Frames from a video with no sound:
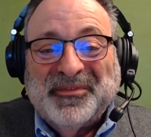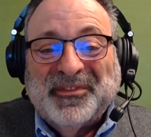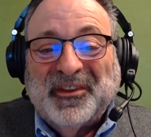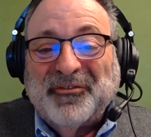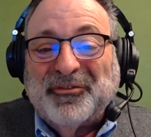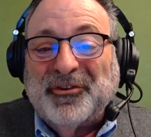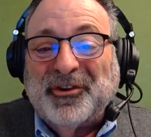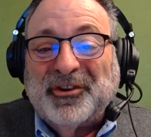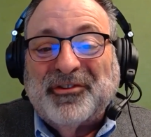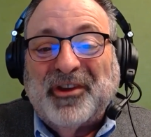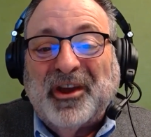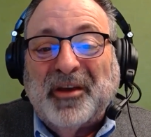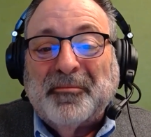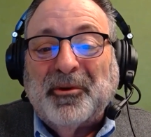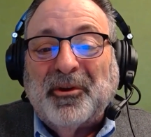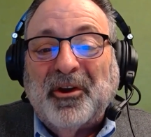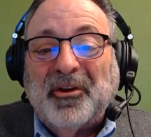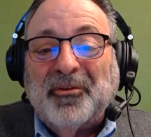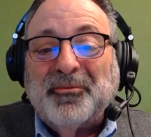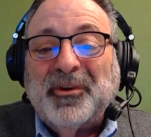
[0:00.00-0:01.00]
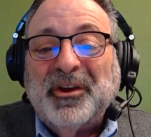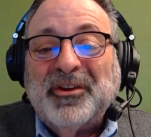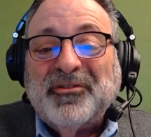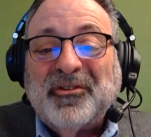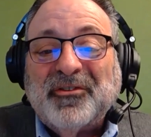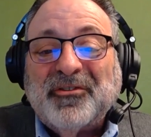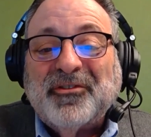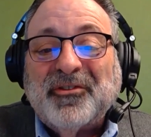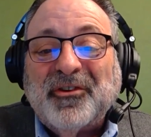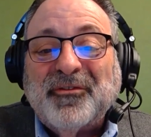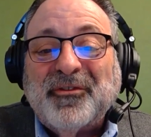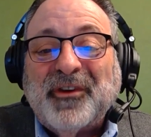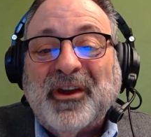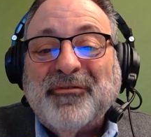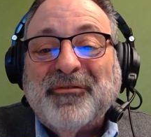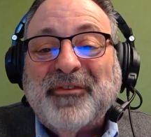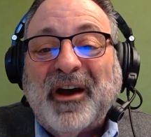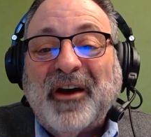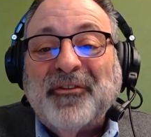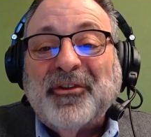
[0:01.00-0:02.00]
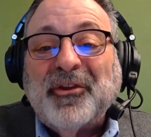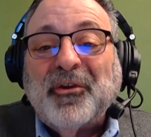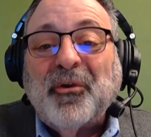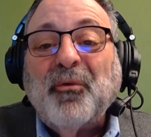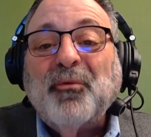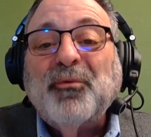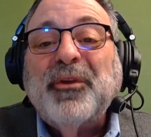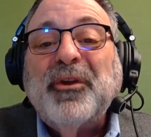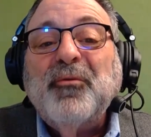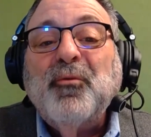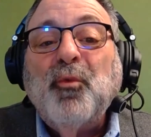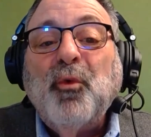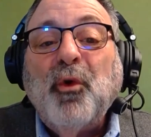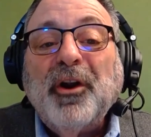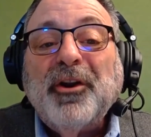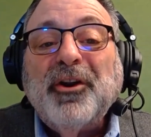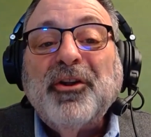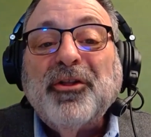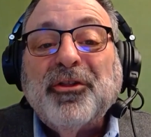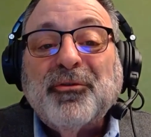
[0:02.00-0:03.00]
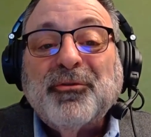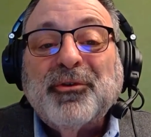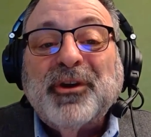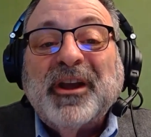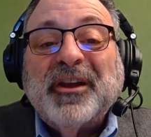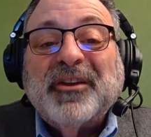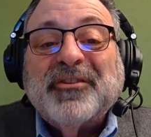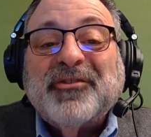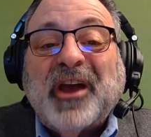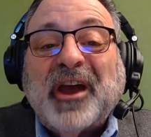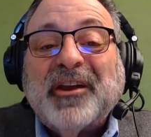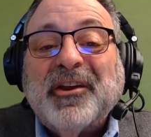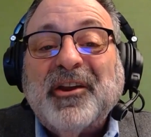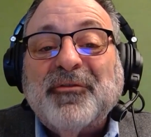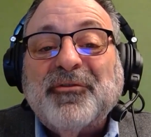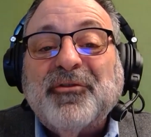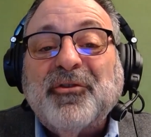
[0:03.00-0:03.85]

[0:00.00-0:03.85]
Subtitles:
For example, a recent survey found that only 1 in 3 executives